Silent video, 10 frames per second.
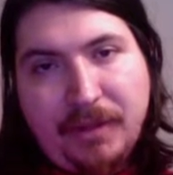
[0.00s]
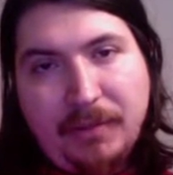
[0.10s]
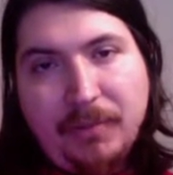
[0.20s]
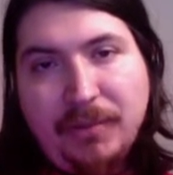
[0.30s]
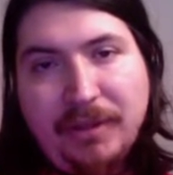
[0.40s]

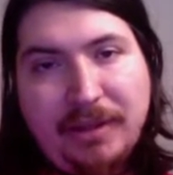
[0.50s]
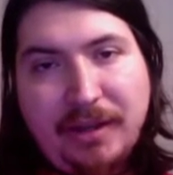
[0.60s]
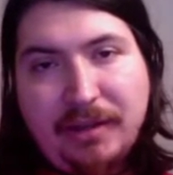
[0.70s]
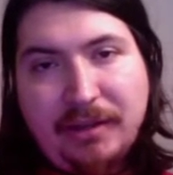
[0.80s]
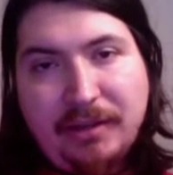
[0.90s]
We really
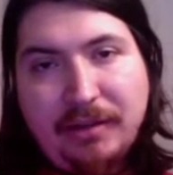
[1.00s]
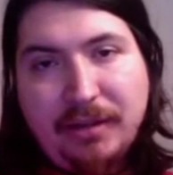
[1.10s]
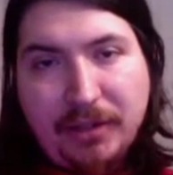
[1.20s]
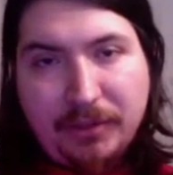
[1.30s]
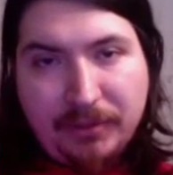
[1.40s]
can't
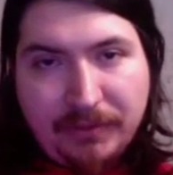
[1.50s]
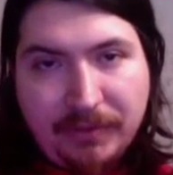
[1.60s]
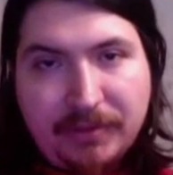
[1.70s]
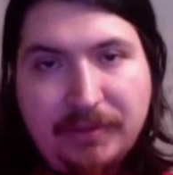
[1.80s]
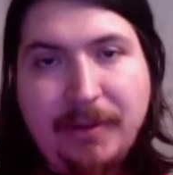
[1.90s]
continue
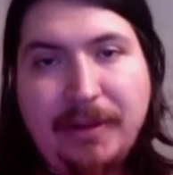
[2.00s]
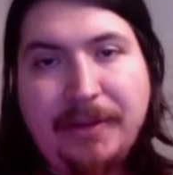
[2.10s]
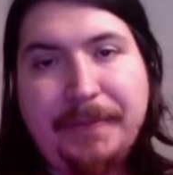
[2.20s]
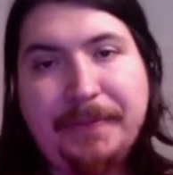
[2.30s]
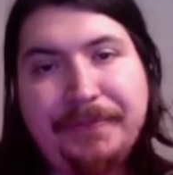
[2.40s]
living this way.
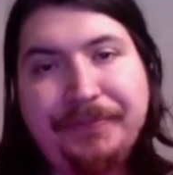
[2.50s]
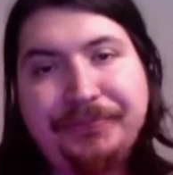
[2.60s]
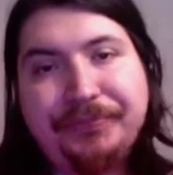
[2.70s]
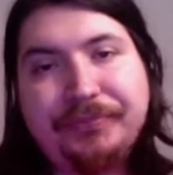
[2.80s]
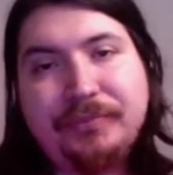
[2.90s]

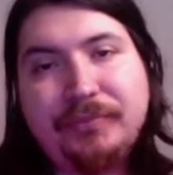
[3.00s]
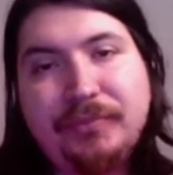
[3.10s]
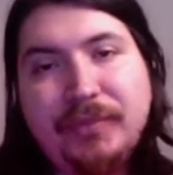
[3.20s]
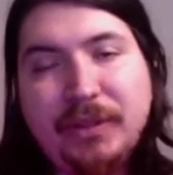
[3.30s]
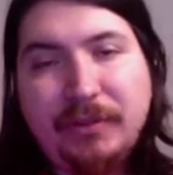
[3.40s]

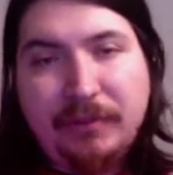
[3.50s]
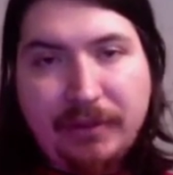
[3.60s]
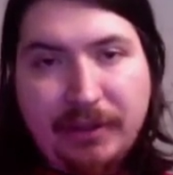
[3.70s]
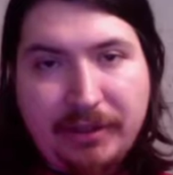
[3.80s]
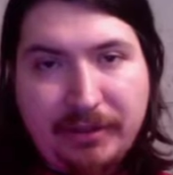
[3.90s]
If you
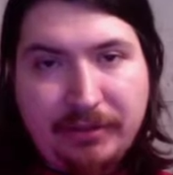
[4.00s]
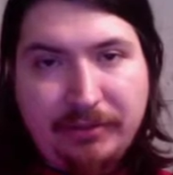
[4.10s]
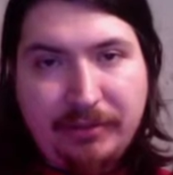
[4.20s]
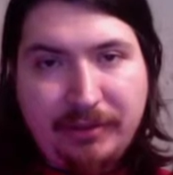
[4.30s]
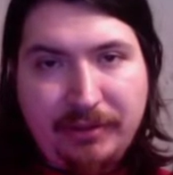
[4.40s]
look at
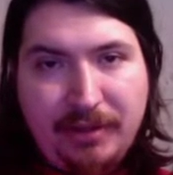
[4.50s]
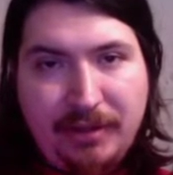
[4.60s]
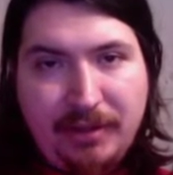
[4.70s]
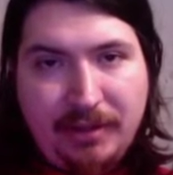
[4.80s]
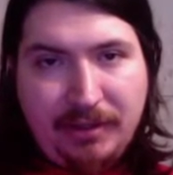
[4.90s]
history,
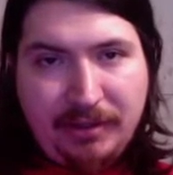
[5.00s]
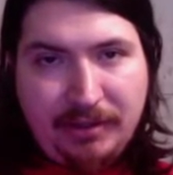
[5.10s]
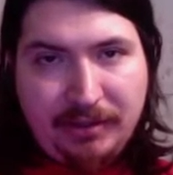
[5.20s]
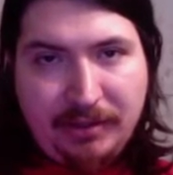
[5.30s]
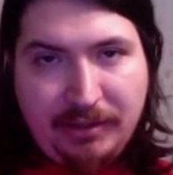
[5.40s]

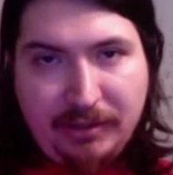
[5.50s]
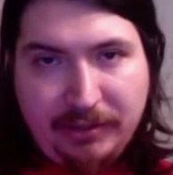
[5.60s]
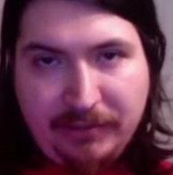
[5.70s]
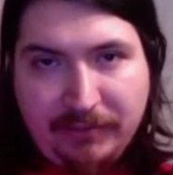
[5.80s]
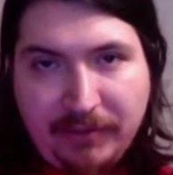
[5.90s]
and
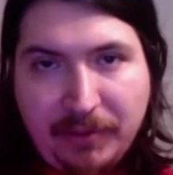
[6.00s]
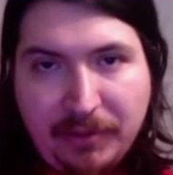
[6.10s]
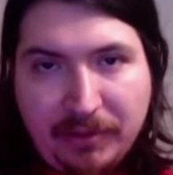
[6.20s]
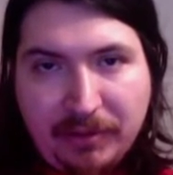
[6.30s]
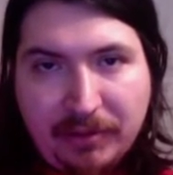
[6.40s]
like
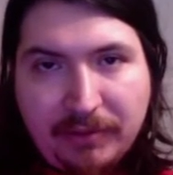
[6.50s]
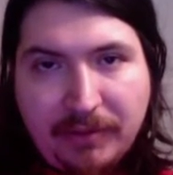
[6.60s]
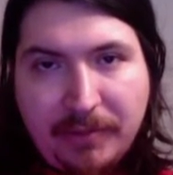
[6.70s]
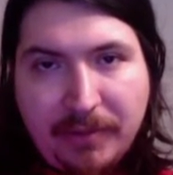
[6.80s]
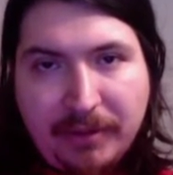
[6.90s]
all the
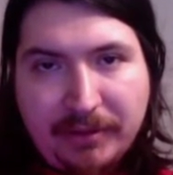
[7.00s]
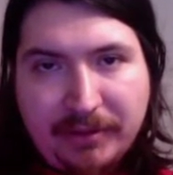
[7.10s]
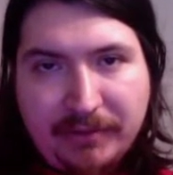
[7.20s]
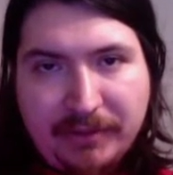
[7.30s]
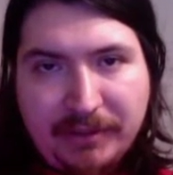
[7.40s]
empires
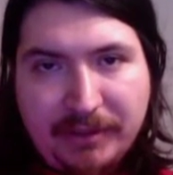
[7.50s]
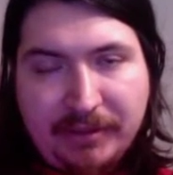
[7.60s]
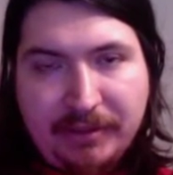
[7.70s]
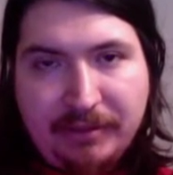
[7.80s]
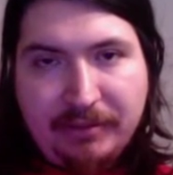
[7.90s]
that have
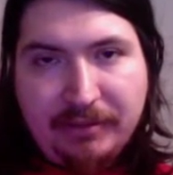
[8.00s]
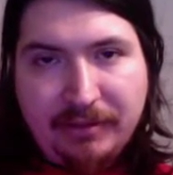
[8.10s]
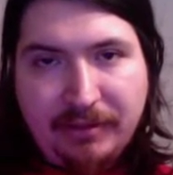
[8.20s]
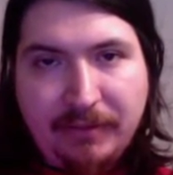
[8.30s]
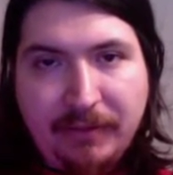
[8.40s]
existed
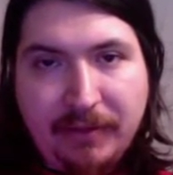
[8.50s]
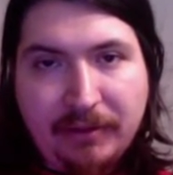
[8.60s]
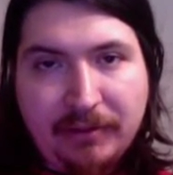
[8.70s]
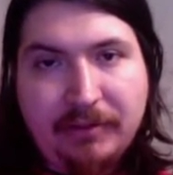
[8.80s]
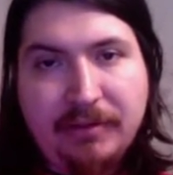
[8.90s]
and have
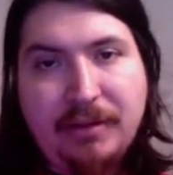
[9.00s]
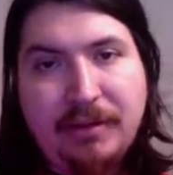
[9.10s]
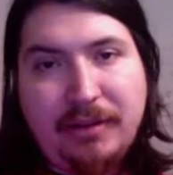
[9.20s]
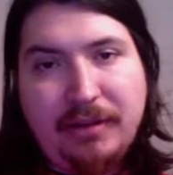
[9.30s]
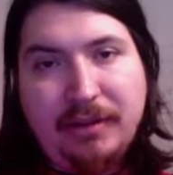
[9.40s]
fallen,
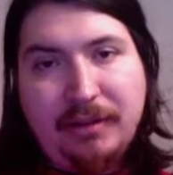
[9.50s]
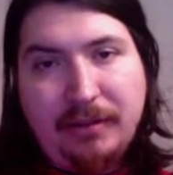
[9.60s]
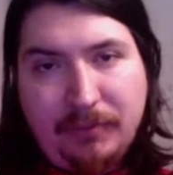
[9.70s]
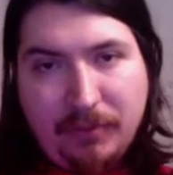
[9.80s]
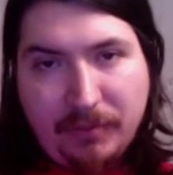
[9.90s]

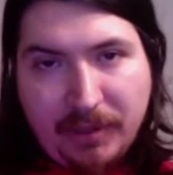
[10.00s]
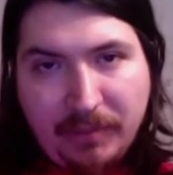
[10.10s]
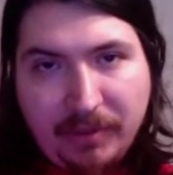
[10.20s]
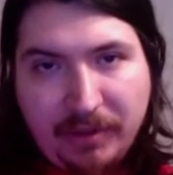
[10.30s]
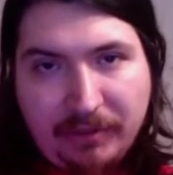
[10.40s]
the Roman
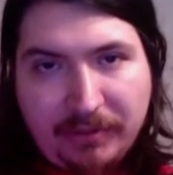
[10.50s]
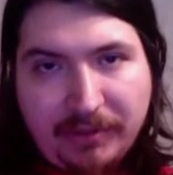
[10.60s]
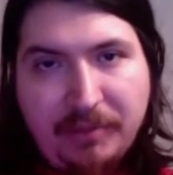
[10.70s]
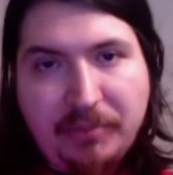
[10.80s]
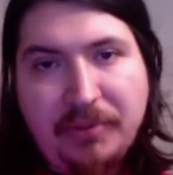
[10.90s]
Empire, for
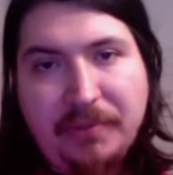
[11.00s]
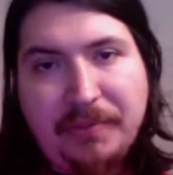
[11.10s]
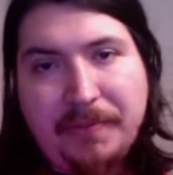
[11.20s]
example,